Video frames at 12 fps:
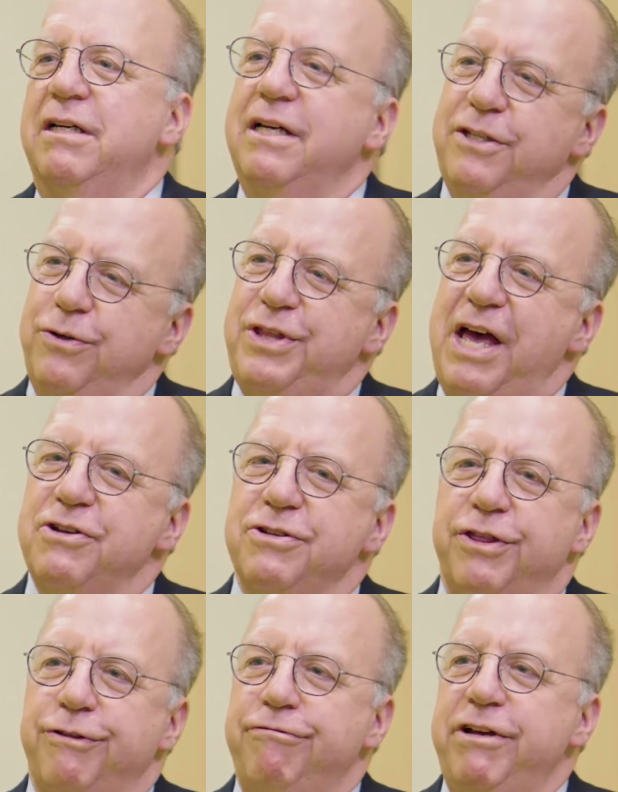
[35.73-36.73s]
in
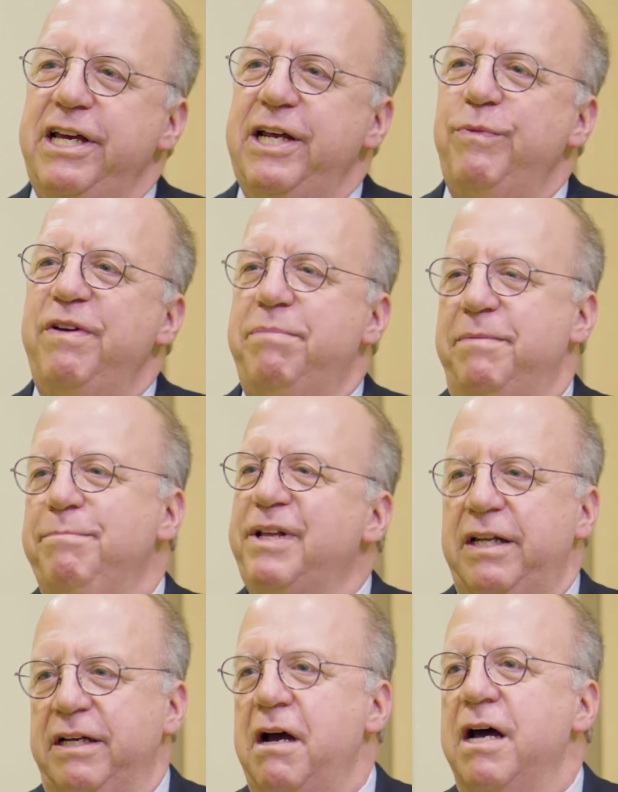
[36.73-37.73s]
2003, and we've been
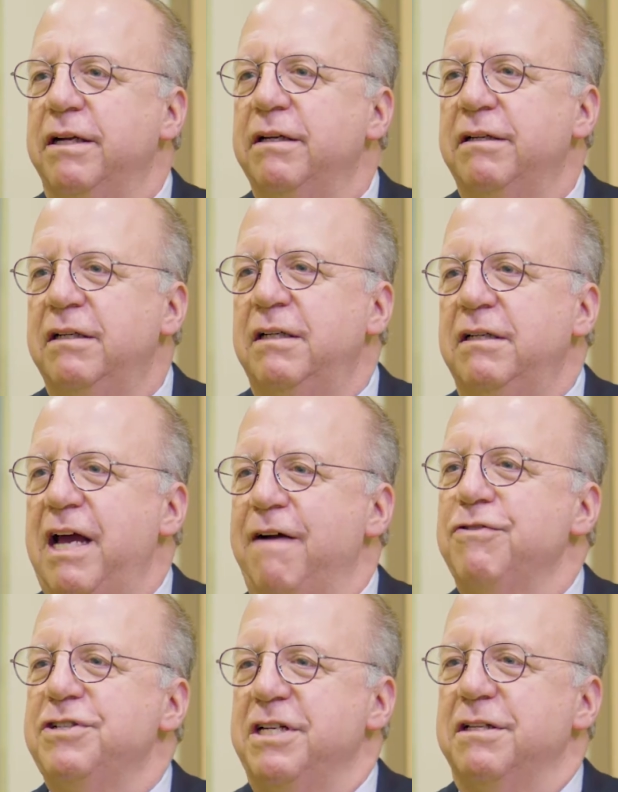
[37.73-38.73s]
building on it
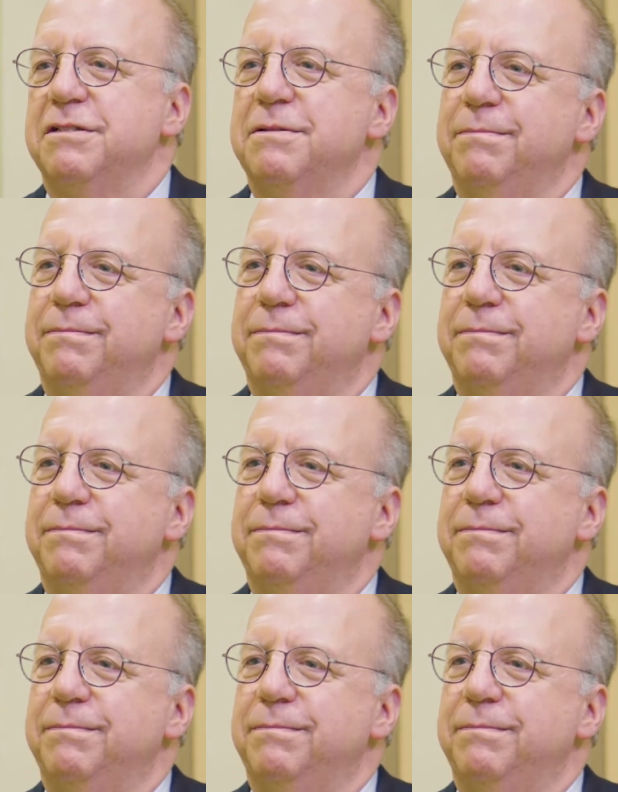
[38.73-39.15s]
ever since.